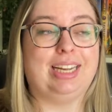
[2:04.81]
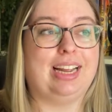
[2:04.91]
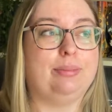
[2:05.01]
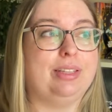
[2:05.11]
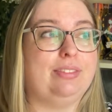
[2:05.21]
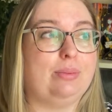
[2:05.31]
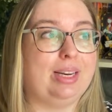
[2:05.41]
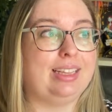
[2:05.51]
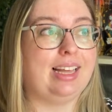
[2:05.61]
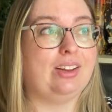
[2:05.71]
I can't believe I
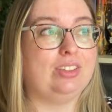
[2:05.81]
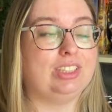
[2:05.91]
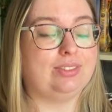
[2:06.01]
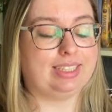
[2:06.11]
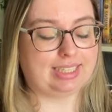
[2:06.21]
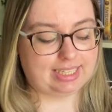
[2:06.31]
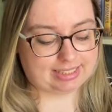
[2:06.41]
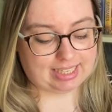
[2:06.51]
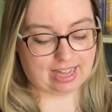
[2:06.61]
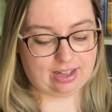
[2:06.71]
waited that long to read
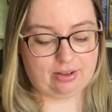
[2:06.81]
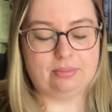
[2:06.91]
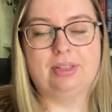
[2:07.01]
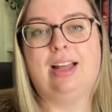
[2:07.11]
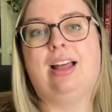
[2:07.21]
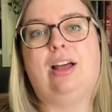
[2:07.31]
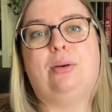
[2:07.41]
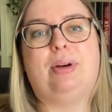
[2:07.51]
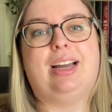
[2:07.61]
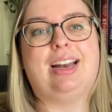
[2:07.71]
this.
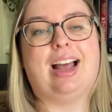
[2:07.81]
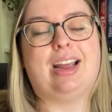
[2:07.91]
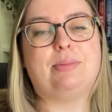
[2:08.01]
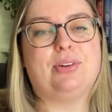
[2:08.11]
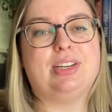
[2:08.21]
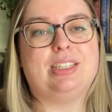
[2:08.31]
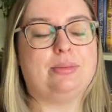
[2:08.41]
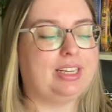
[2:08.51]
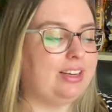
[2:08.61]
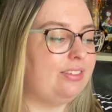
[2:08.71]
But I am going to
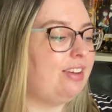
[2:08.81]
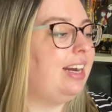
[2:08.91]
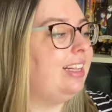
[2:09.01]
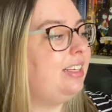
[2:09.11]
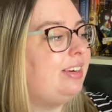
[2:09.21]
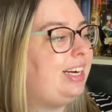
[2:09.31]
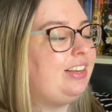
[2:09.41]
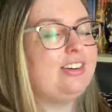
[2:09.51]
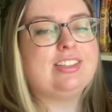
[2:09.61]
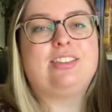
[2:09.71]
be finally reading
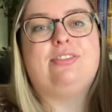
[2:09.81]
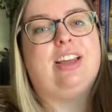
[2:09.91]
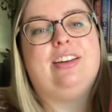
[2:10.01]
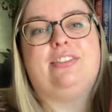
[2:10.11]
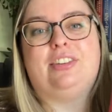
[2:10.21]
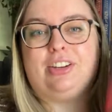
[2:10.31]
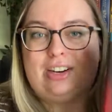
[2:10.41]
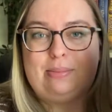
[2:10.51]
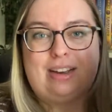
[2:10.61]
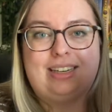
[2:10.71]
Girls of Fate and
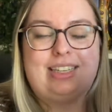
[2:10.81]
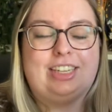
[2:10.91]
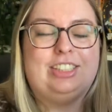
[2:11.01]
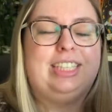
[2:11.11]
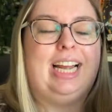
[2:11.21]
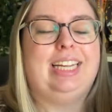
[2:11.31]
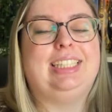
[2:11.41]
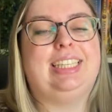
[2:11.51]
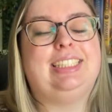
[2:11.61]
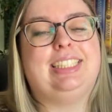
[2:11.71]
Fury by Natasha Nyan.
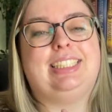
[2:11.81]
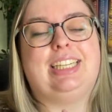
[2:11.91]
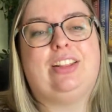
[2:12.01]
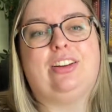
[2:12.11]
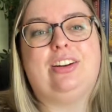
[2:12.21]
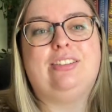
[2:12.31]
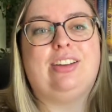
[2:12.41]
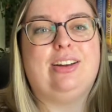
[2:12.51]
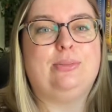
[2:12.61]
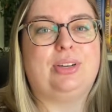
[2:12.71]
This is the third and
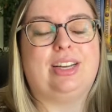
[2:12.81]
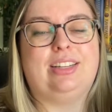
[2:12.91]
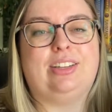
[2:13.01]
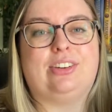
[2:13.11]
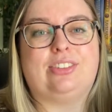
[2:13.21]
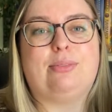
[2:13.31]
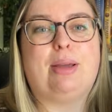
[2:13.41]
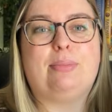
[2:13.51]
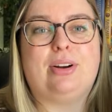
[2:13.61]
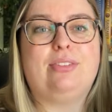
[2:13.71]
final book in the Girls of
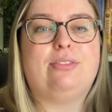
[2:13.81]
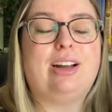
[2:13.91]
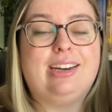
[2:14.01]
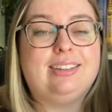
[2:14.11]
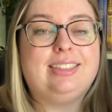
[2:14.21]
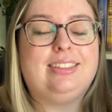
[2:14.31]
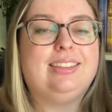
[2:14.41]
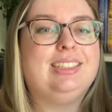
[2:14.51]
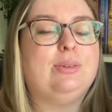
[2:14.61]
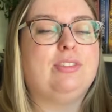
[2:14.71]
Paper and Fire
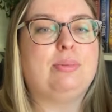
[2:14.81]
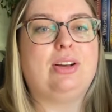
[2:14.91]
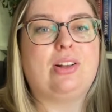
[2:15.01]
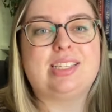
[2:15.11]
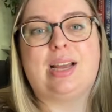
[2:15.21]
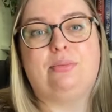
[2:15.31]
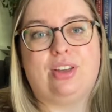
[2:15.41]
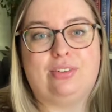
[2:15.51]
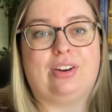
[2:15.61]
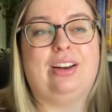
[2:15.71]
series, one of my all-time
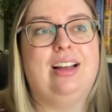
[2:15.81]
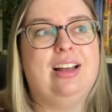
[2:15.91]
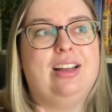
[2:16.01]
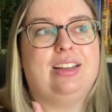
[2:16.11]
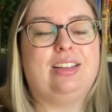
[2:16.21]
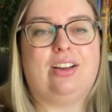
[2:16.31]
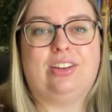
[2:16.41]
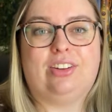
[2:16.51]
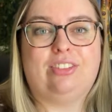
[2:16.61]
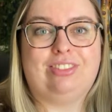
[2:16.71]
favorite young
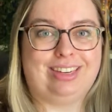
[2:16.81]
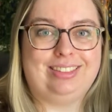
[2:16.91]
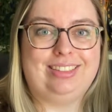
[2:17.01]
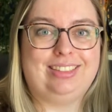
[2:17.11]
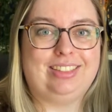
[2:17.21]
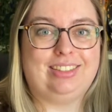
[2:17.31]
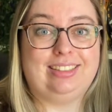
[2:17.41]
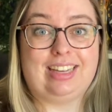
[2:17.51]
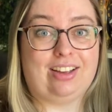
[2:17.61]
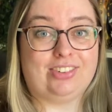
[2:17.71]
adult fantasy
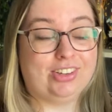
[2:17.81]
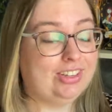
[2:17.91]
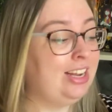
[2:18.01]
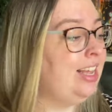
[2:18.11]
series ever.